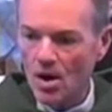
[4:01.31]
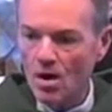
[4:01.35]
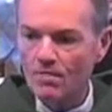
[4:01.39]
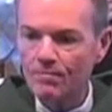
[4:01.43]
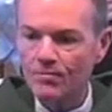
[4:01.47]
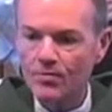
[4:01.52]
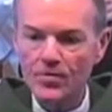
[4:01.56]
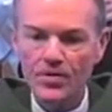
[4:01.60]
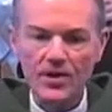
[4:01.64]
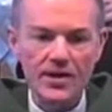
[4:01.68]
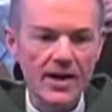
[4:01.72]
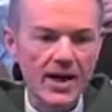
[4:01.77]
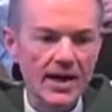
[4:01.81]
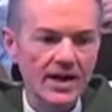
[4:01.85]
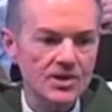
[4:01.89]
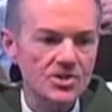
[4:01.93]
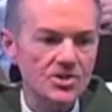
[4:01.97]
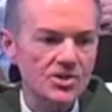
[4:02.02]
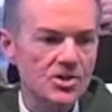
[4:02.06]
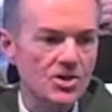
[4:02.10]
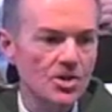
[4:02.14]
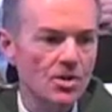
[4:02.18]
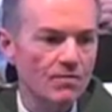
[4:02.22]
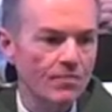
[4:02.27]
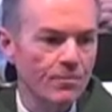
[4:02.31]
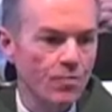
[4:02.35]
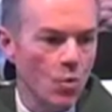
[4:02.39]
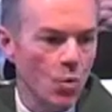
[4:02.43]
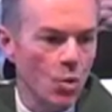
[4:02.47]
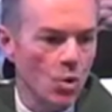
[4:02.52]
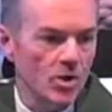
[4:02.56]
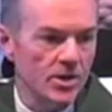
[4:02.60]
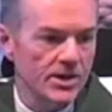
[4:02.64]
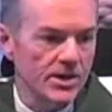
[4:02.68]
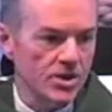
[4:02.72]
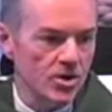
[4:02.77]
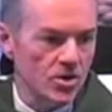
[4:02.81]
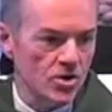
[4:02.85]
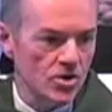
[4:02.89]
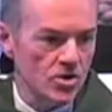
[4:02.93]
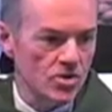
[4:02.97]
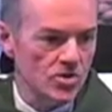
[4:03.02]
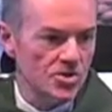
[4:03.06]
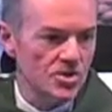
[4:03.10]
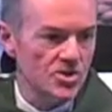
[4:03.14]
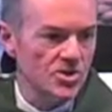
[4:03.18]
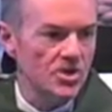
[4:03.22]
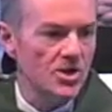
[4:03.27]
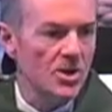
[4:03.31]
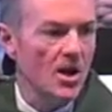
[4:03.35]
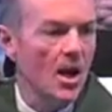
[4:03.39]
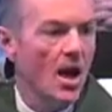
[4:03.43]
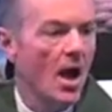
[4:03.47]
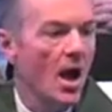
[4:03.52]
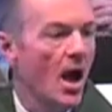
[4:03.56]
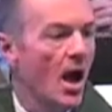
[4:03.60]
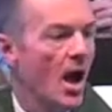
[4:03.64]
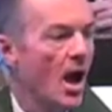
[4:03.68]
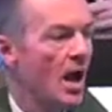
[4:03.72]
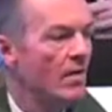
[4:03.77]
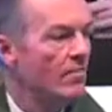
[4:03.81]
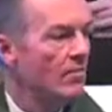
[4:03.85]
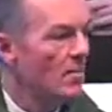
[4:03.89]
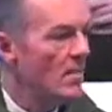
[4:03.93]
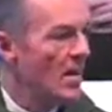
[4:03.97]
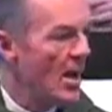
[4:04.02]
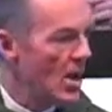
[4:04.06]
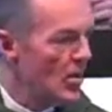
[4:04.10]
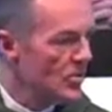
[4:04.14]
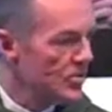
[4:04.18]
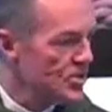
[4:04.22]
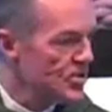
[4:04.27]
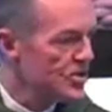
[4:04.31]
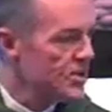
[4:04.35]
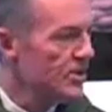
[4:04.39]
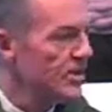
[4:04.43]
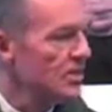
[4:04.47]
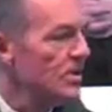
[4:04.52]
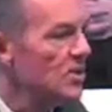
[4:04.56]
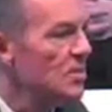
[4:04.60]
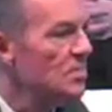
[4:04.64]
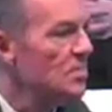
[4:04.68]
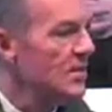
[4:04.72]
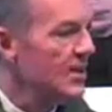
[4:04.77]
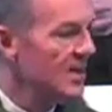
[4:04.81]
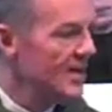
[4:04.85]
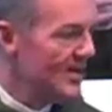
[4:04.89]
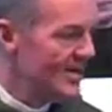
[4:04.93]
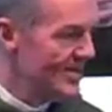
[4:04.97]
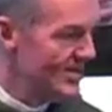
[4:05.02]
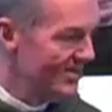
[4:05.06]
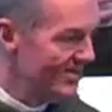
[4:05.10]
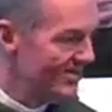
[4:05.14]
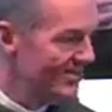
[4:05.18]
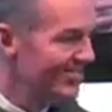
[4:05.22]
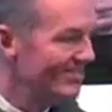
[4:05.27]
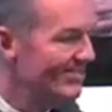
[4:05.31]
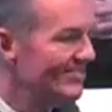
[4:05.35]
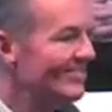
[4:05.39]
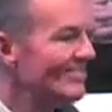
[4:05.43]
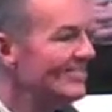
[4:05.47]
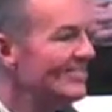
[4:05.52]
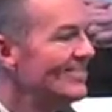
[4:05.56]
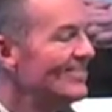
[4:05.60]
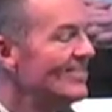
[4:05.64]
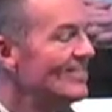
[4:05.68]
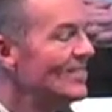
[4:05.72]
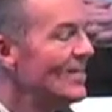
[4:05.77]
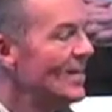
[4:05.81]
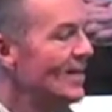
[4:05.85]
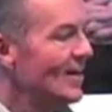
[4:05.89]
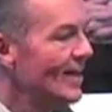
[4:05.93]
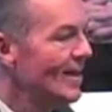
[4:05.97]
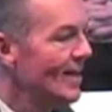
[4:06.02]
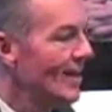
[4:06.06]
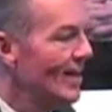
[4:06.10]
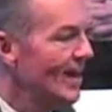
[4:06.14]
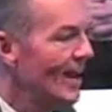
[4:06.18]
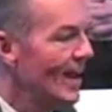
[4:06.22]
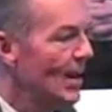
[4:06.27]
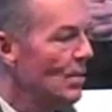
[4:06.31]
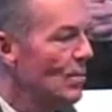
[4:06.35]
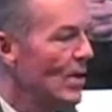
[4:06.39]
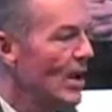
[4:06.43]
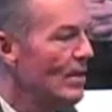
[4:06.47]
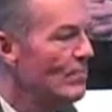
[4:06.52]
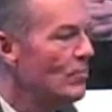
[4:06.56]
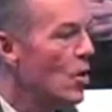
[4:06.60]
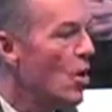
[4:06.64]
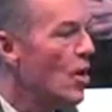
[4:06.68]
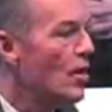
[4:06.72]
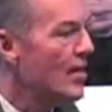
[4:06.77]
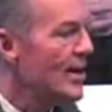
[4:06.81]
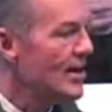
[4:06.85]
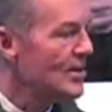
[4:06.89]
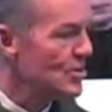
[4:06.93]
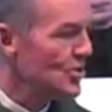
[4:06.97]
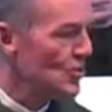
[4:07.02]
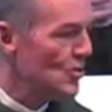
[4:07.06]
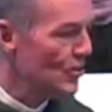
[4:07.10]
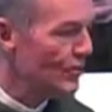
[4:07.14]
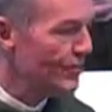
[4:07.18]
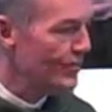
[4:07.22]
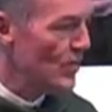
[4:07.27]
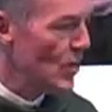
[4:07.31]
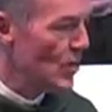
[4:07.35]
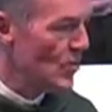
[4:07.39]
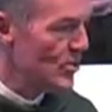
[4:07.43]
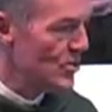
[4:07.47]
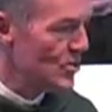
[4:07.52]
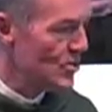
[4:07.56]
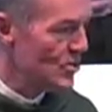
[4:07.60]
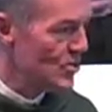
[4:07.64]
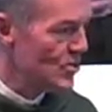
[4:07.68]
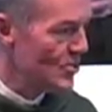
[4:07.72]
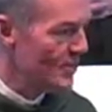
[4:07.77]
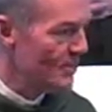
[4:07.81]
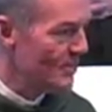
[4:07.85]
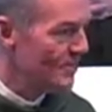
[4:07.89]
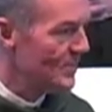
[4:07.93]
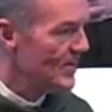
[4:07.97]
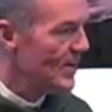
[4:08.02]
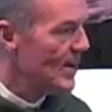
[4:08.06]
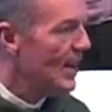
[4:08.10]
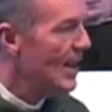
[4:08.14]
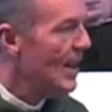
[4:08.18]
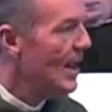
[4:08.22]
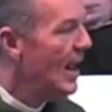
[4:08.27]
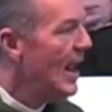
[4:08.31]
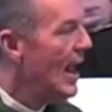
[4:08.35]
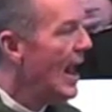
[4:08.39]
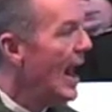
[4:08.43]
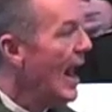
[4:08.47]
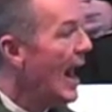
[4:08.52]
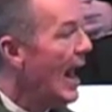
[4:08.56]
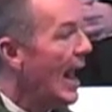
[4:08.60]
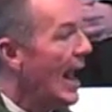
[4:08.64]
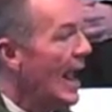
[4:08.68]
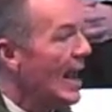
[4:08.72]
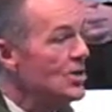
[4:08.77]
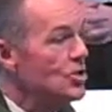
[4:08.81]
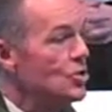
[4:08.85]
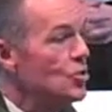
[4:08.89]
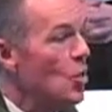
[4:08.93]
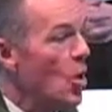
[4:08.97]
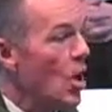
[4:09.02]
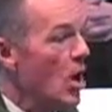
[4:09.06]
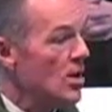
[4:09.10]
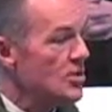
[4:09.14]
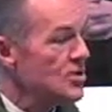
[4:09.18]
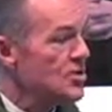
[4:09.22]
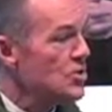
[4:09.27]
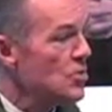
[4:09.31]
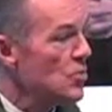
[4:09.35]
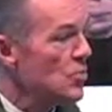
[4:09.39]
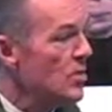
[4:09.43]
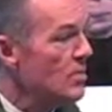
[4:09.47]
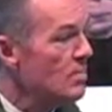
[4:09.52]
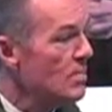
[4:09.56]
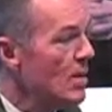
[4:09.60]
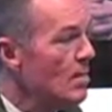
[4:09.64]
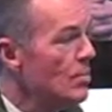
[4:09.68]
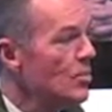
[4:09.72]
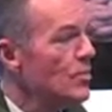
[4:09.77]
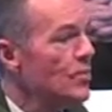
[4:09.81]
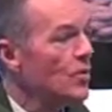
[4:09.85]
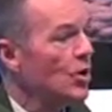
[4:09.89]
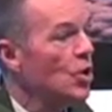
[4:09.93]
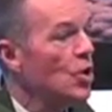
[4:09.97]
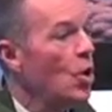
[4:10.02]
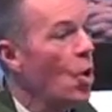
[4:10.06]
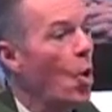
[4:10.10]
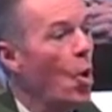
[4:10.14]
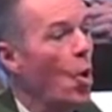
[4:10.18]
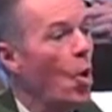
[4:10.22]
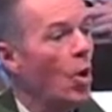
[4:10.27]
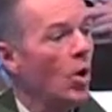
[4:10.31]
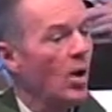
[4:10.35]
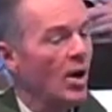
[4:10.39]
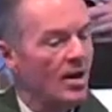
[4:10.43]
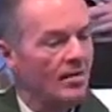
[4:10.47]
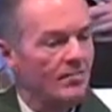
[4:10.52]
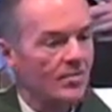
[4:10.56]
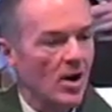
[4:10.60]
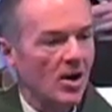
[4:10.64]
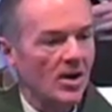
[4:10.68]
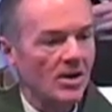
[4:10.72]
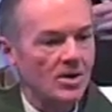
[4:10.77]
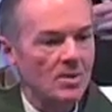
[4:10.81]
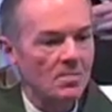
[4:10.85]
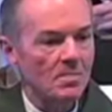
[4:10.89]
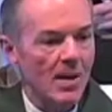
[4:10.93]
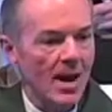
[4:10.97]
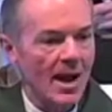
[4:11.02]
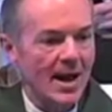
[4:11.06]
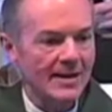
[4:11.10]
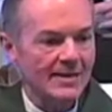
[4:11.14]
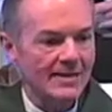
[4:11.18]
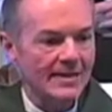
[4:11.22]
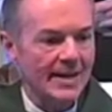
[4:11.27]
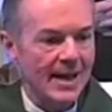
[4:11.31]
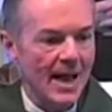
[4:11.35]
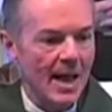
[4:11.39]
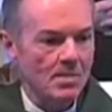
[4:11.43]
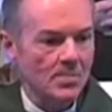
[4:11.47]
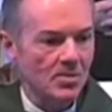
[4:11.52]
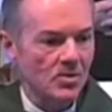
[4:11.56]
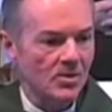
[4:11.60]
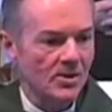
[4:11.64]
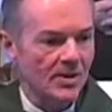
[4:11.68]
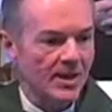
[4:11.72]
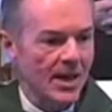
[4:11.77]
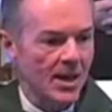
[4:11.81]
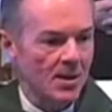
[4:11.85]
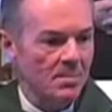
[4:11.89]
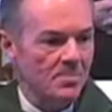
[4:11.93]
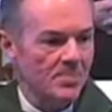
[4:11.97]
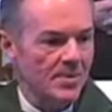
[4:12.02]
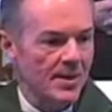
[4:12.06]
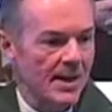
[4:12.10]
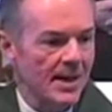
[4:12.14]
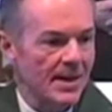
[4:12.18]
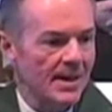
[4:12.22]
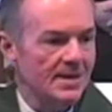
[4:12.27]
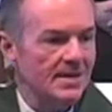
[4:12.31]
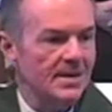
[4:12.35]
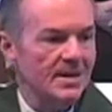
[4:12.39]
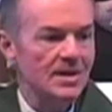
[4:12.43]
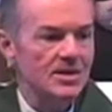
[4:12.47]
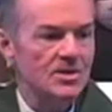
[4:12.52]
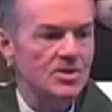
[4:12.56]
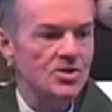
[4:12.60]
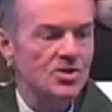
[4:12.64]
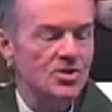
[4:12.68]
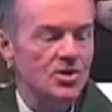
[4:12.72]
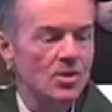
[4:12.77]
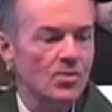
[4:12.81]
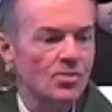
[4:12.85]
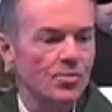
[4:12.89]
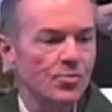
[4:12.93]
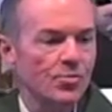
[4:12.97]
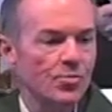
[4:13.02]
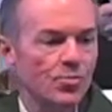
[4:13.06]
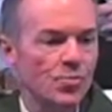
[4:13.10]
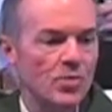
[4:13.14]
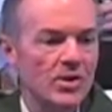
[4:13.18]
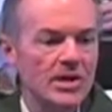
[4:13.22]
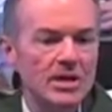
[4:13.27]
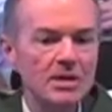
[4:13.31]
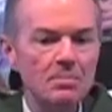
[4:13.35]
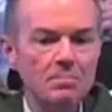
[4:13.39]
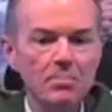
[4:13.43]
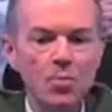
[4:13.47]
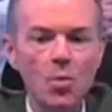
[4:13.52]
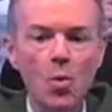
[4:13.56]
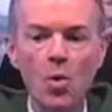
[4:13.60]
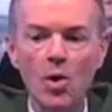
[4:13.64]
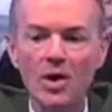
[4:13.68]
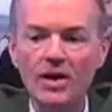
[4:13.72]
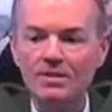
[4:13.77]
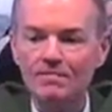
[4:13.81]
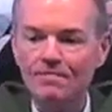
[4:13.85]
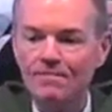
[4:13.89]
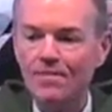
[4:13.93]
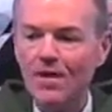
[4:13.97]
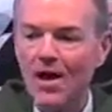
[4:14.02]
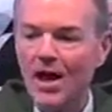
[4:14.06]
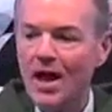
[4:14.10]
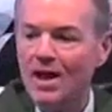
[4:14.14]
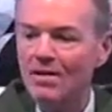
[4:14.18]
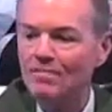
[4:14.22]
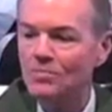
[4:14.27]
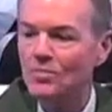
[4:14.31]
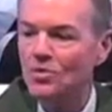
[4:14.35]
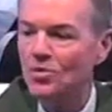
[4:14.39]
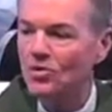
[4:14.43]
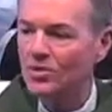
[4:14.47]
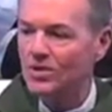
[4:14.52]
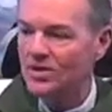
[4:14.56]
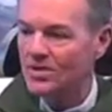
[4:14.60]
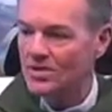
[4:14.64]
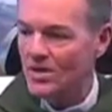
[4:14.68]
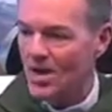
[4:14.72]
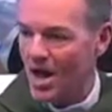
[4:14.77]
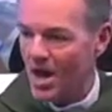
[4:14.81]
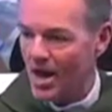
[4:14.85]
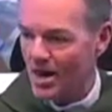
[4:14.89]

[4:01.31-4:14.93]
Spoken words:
for the next 4 years of amounts that come in, and we have all that to look forward to. As you also remember, the goal of our combined capital campaign is $3.5 million.